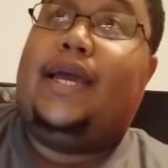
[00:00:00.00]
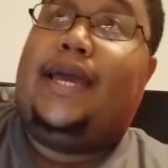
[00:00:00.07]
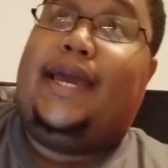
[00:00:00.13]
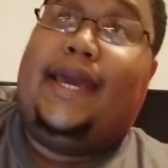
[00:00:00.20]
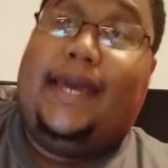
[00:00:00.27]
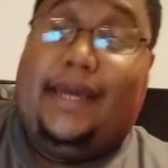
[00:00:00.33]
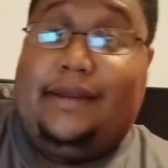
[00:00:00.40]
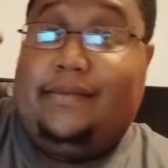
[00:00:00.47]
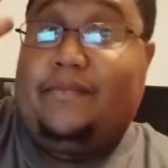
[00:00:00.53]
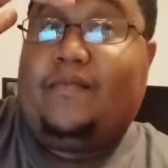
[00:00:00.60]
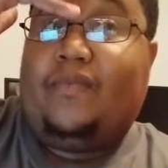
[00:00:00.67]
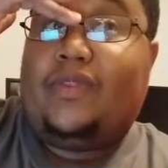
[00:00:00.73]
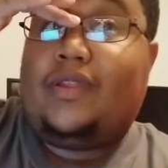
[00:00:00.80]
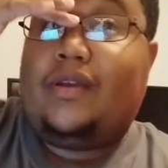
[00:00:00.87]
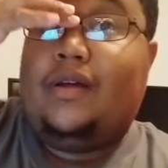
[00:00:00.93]
And
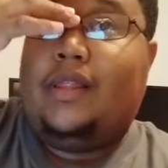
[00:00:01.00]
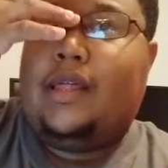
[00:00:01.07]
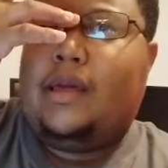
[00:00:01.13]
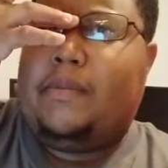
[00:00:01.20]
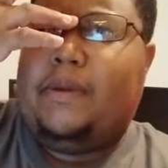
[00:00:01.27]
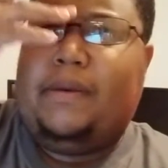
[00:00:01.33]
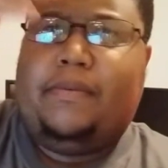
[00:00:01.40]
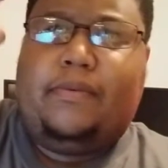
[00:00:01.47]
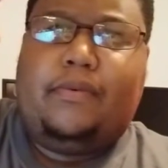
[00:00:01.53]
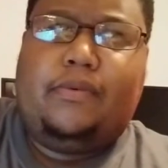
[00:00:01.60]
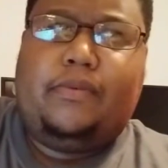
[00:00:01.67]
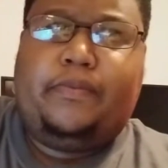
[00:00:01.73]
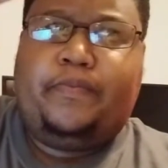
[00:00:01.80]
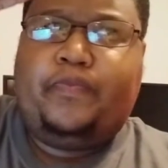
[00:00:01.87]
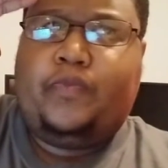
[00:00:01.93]
a lot of
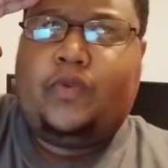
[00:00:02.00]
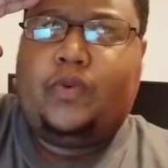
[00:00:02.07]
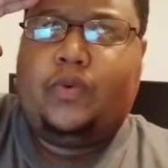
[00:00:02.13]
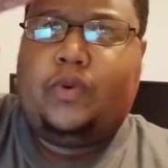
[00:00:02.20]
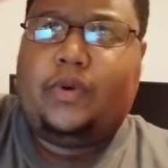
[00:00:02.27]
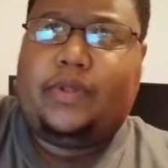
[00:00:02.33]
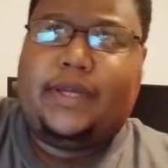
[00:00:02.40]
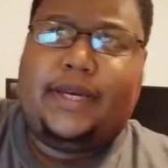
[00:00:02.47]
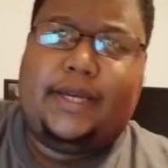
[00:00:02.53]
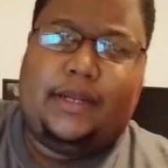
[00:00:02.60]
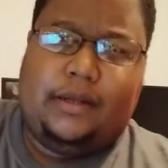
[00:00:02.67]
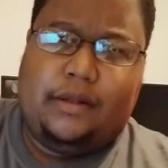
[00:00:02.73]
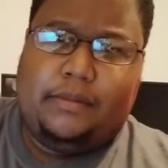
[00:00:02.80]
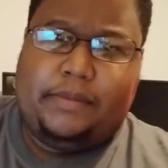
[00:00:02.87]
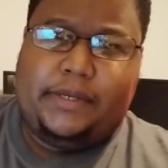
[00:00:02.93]
people who are
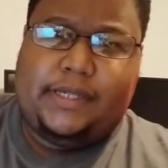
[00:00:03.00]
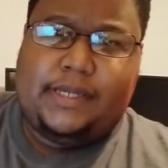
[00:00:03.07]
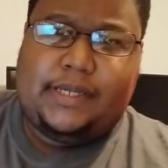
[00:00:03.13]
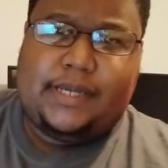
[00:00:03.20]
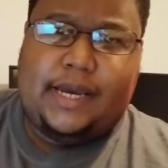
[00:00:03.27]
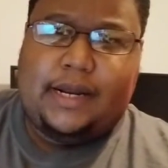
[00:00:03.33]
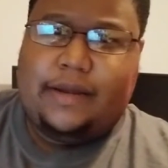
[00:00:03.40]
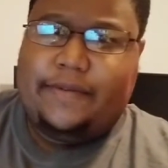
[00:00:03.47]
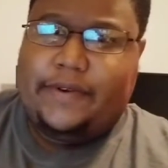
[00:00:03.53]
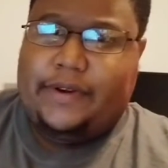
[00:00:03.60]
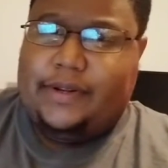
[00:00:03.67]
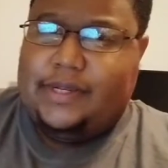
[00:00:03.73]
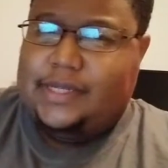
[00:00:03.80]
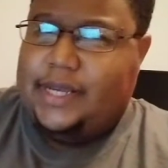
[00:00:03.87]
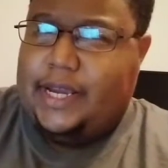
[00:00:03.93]
thinking on the business side of it are
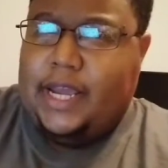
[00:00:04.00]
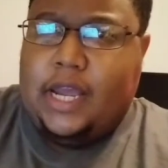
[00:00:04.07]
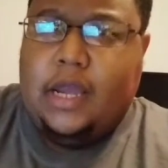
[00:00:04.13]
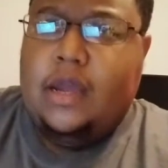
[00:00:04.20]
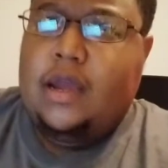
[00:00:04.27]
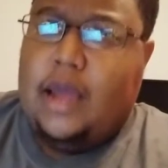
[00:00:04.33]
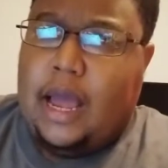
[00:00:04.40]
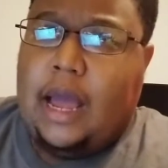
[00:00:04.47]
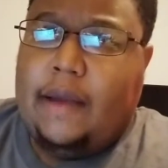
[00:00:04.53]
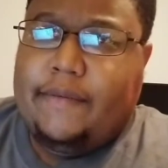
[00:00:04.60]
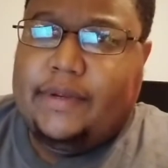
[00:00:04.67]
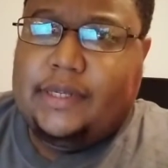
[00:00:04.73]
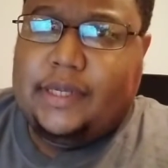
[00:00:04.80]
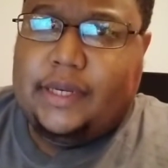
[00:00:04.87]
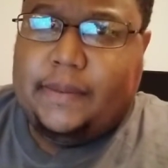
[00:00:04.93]
going to say,
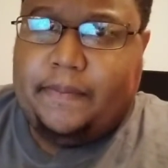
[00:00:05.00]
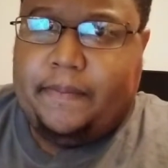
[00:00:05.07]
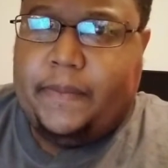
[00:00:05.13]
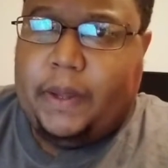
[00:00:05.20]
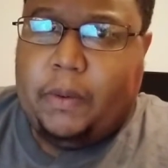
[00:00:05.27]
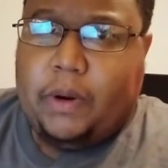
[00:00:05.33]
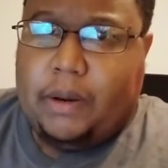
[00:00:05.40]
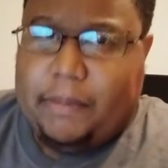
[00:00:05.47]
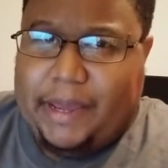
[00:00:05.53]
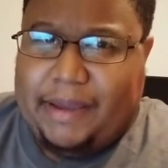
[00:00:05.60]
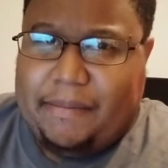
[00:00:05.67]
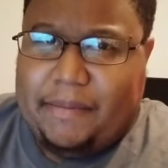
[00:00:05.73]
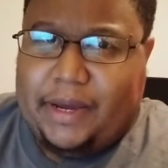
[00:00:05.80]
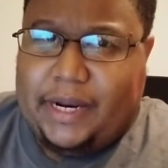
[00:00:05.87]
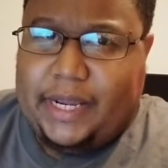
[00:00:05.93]
obviously, they want to
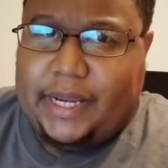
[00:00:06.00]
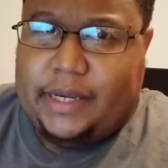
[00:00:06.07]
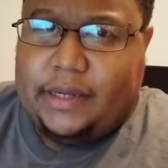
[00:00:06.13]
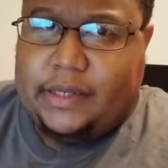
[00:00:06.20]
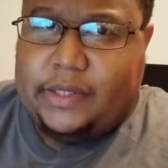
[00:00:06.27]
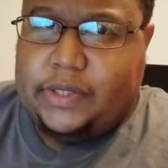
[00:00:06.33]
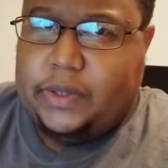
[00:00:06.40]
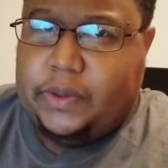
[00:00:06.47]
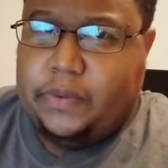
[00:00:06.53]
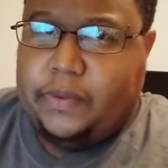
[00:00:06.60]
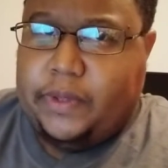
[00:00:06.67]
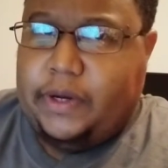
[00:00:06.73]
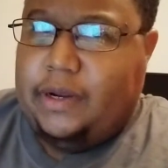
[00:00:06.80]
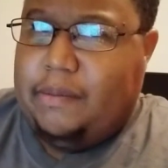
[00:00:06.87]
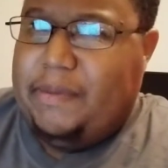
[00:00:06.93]
make money, so
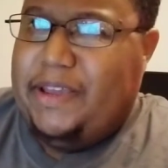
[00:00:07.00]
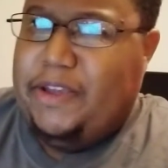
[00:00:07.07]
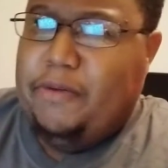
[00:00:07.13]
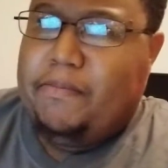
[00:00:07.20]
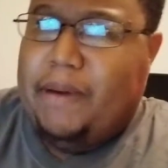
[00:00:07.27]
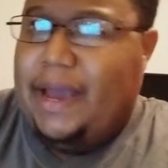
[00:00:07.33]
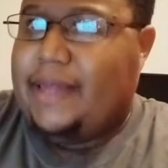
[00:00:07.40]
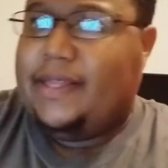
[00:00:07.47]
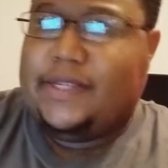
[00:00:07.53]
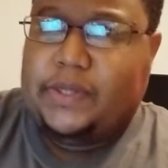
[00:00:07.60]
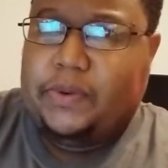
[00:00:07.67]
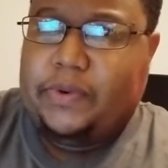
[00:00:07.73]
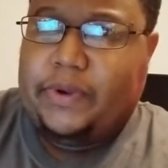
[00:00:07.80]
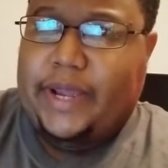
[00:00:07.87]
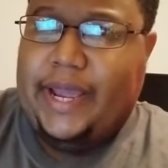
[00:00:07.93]
they're going to make you buy these
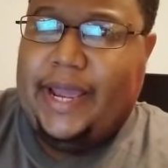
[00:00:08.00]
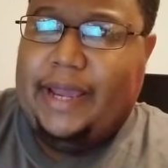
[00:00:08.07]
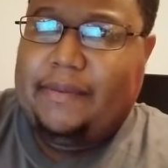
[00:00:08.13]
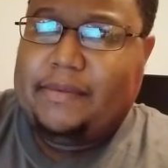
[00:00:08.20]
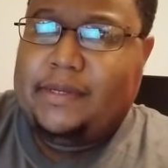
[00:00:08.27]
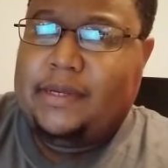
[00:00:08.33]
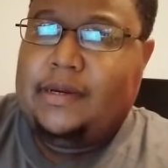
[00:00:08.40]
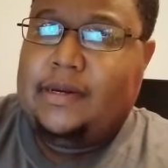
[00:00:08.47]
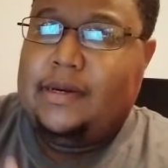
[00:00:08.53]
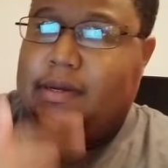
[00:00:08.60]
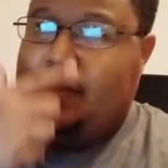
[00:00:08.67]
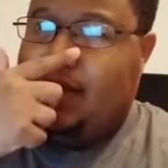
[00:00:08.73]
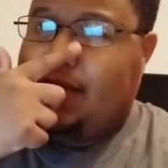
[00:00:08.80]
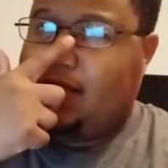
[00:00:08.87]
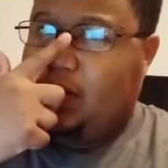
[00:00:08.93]
older games.
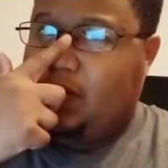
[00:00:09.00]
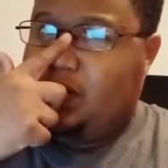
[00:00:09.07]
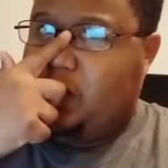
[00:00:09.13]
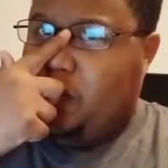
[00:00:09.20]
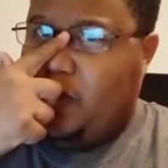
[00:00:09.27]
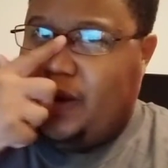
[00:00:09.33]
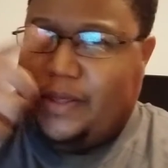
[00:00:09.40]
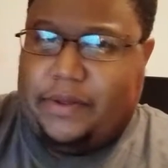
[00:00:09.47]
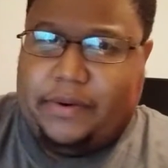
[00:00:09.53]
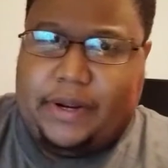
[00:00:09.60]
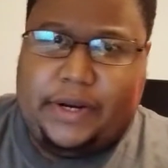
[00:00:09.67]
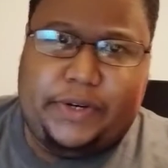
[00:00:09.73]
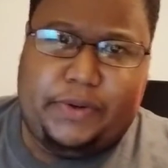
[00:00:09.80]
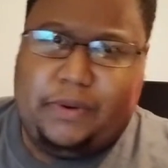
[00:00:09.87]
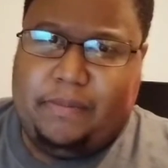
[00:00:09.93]
That's also why they're
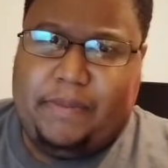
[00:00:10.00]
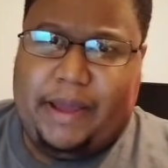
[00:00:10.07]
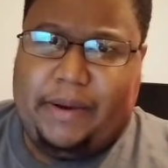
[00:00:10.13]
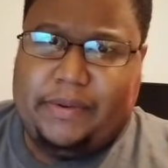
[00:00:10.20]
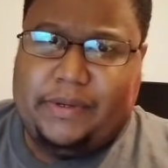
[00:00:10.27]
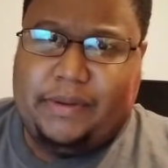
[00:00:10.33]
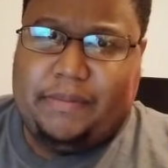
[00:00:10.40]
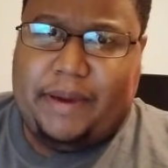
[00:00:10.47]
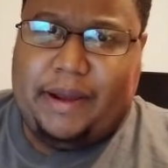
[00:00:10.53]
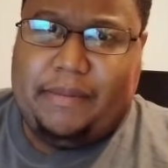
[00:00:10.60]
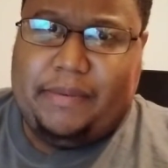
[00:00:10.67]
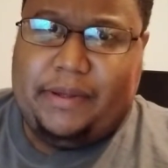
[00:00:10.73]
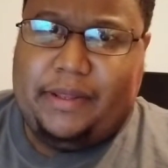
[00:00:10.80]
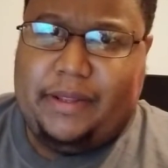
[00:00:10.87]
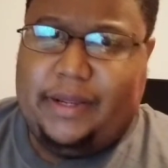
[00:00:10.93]
not doing backwards
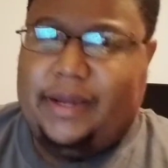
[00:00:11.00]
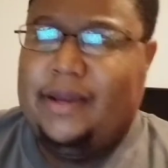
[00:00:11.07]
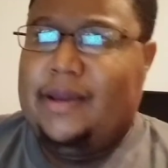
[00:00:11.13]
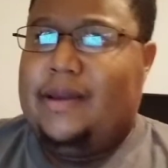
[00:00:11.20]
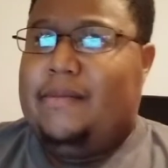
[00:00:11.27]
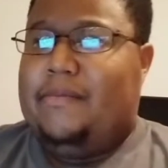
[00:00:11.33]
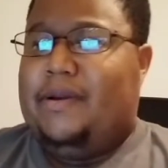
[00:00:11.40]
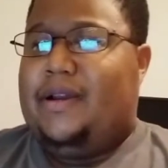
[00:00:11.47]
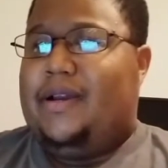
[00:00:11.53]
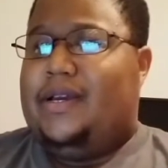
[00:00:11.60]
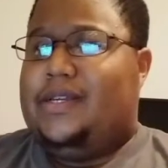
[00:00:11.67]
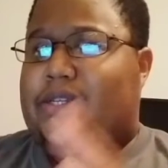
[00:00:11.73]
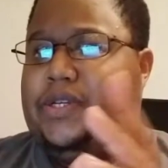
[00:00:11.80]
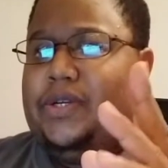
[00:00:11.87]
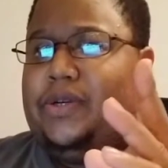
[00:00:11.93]
compatibility
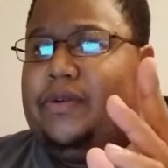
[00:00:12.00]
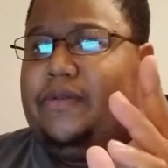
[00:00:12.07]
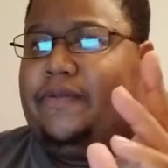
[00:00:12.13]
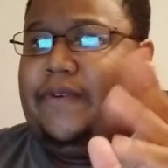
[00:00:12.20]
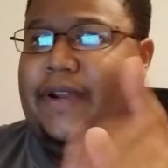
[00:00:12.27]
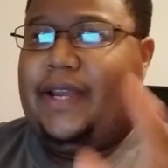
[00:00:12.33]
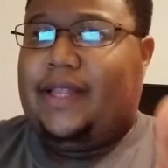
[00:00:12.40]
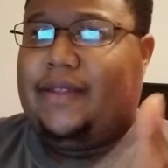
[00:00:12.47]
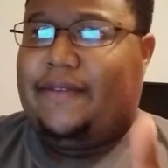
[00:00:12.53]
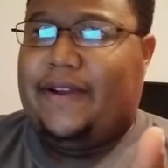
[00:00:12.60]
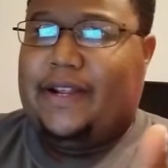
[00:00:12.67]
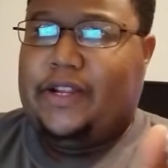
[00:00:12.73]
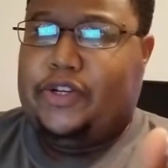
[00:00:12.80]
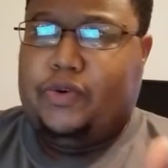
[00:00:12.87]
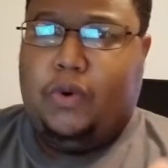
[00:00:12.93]
because forget the
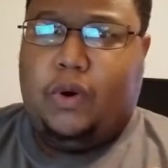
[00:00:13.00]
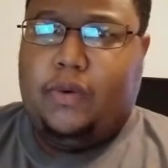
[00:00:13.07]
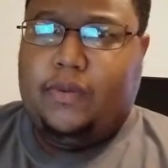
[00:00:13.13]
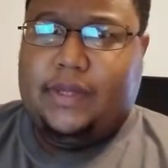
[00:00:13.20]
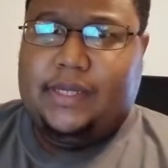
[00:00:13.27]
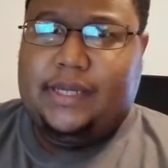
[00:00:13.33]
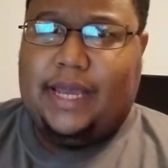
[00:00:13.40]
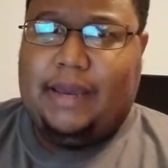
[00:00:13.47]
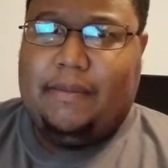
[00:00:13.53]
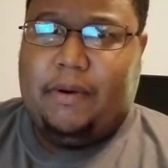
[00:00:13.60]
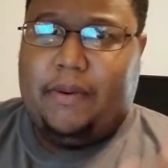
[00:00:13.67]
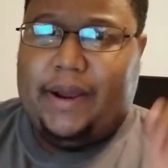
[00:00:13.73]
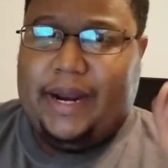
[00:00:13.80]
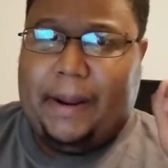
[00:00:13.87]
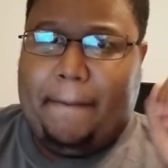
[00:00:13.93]
fact that you own this game
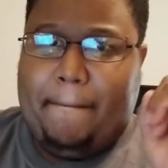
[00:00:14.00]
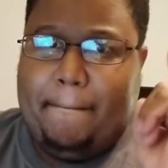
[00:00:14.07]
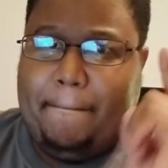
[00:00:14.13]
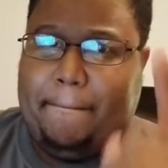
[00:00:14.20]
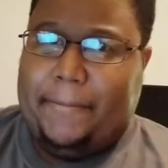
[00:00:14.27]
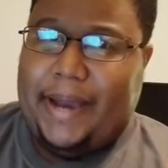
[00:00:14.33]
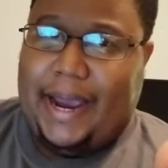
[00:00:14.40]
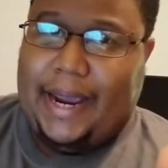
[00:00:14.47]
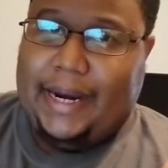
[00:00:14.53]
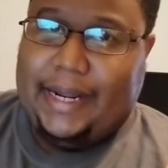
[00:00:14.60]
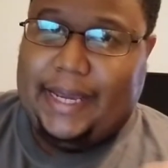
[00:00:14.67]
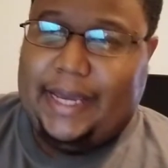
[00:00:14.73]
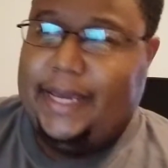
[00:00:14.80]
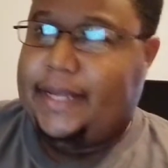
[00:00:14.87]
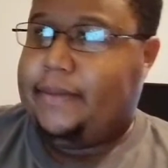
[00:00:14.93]
already, buy it
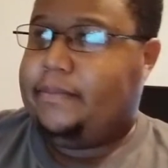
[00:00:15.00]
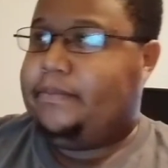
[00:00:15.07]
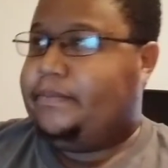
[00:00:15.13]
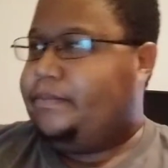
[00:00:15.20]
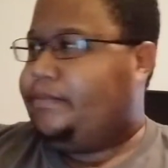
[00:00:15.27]
again.